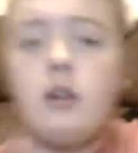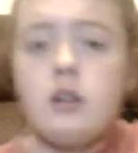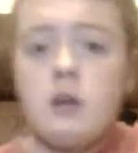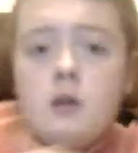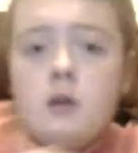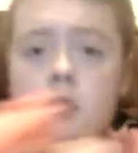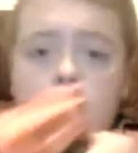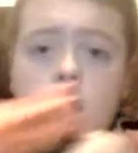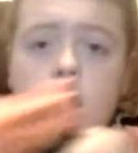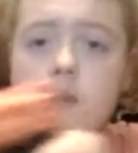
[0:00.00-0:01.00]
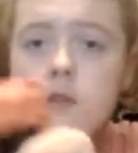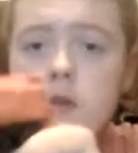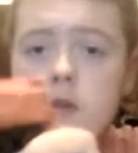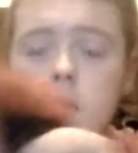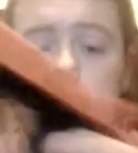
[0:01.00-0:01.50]
shoot, easy to
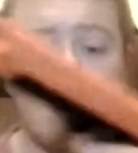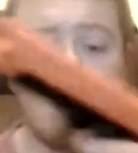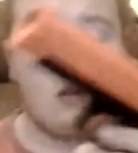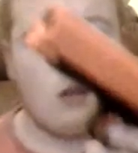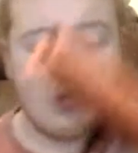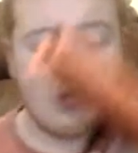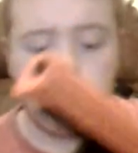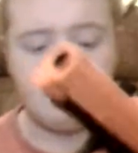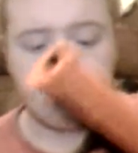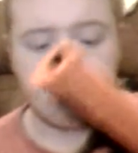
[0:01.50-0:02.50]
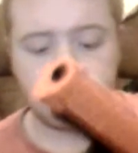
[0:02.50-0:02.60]
do. Um,